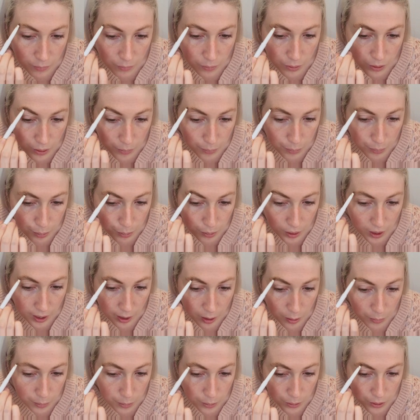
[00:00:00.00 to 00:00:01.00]
with a
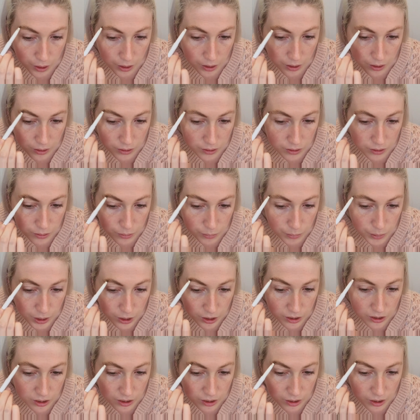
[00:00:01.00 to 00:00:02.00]
brow product,
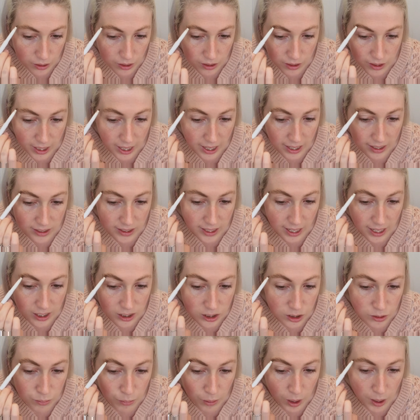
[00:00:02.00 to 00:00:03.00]
because
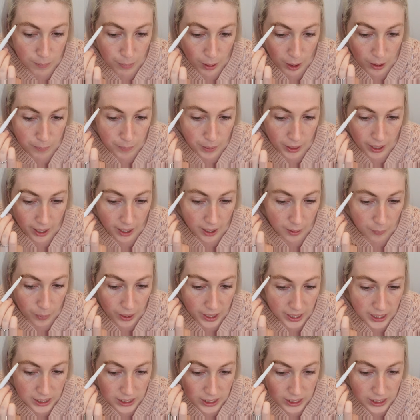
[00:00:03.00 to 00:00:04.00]
that's my bugbear.
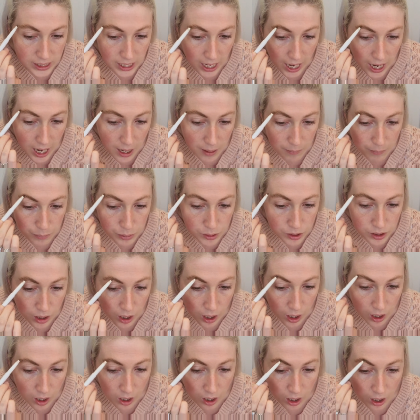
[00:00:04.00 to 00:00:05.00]
When it snaps,
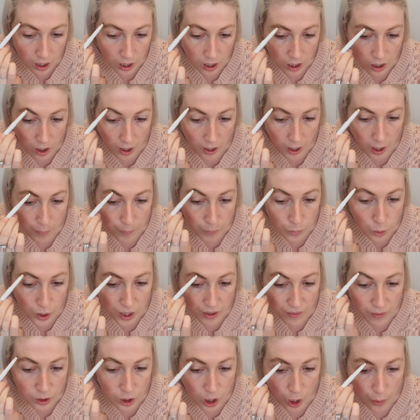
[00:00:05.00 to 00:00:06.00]
like, I'm not
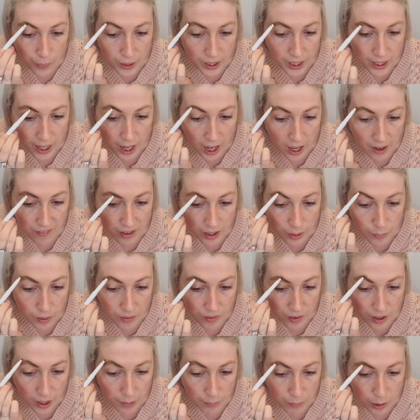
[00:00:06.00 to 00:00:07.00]
even going in heavy
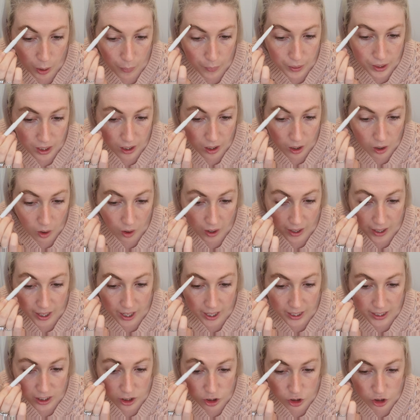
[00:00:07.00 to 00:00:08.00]
with it, I'm going in light
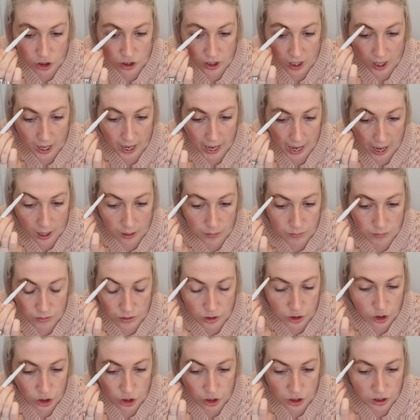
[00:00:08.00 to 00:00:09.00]
and it just
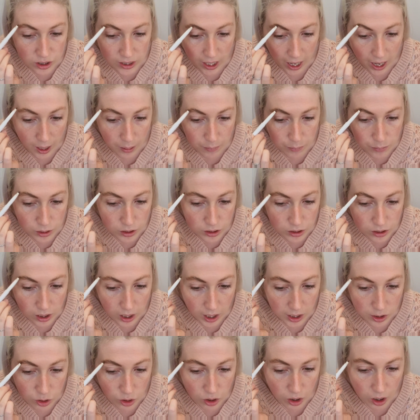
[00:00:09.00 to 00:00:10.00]
snaps,
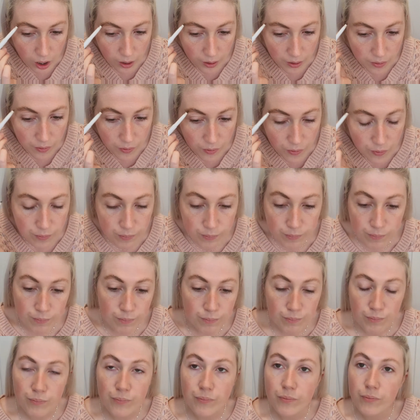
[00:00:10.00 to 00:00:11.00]
and you're like,
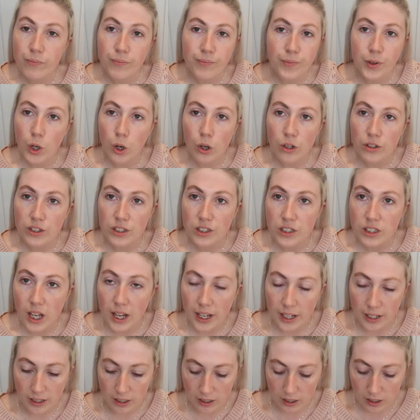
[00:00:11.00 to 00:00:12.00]
for God's
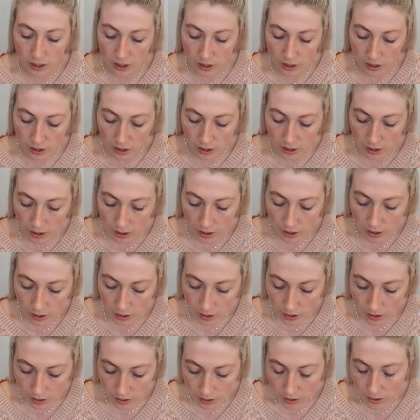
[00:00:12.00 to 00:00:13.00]
sake,
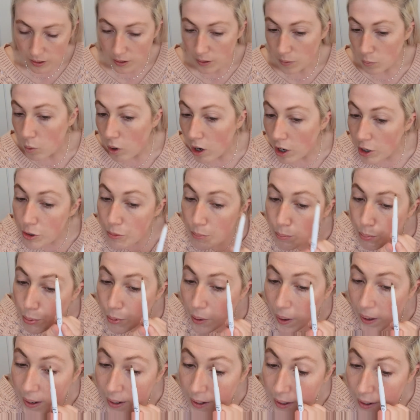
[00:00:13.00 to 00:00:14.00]
why are you
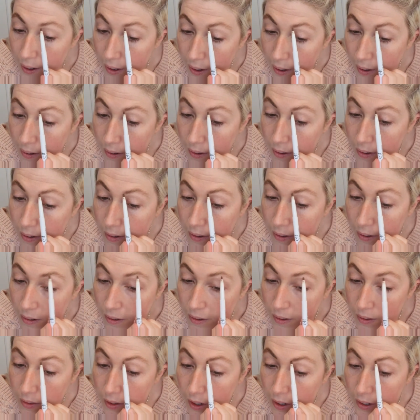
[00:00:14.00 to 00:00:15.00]
breaking?
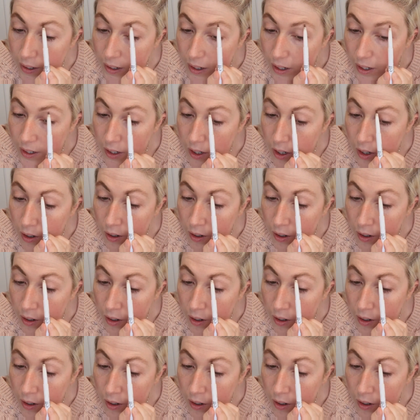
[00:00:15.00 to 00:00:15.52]
Like, I